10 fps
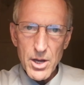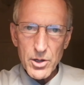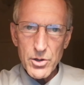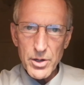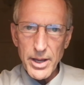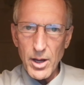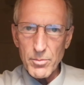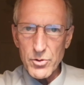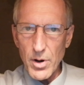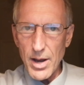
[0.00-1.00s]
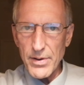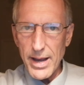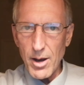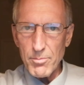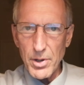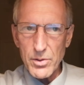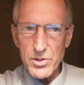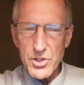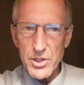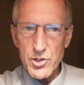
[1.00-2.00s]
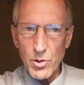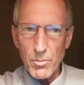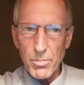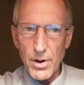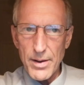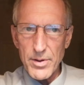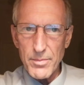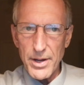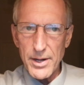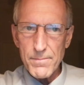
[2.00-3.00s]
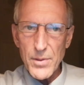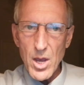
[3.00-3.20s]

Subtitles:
could help drive out bogus digital private money